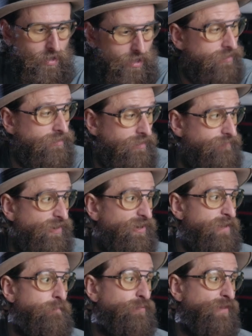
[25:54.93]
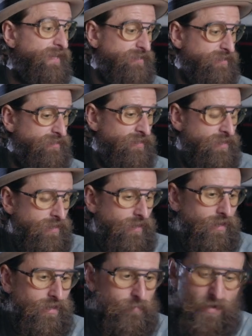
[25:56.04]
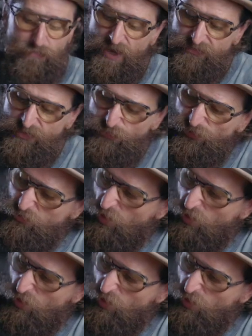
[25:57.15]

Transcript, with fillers: honestly very impressed. Um, I'm not typically